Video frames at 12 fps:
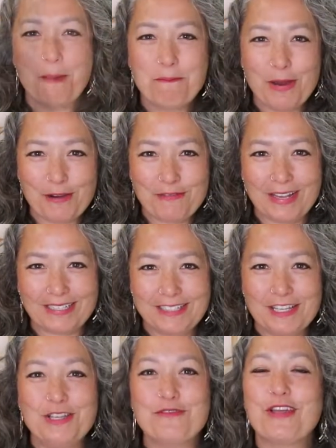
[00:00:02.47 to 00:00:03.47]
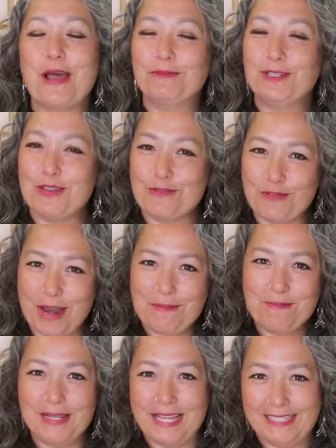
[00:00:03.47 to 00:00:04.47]
Perfect, you've come to the
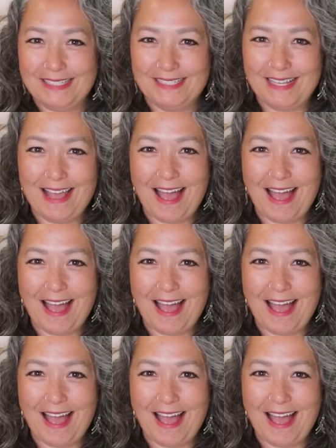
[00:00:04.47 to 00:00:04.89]
right place.